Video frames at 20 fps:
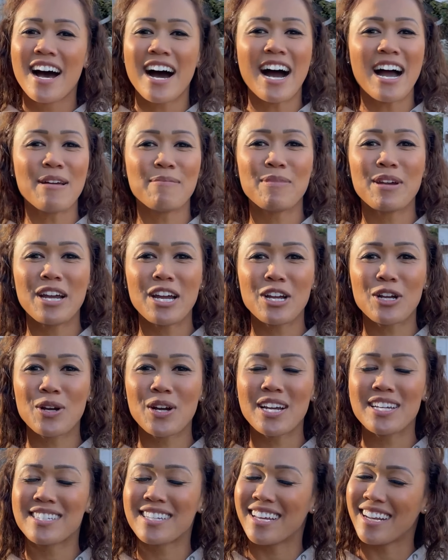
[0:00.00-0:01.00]
I'm
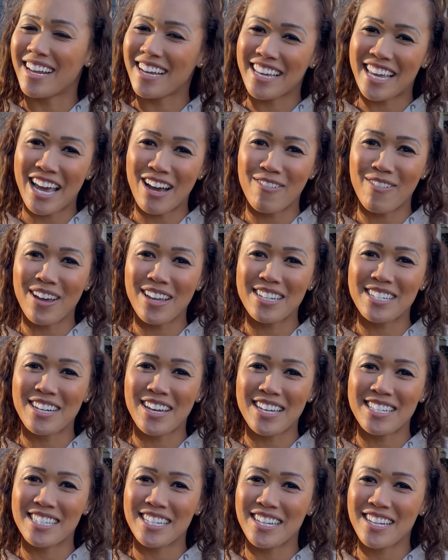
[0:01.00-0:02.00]
Maricris, and I can't wait until
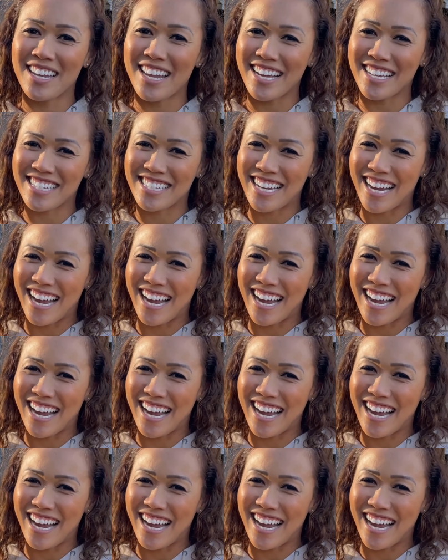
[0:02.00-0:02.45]
I see you next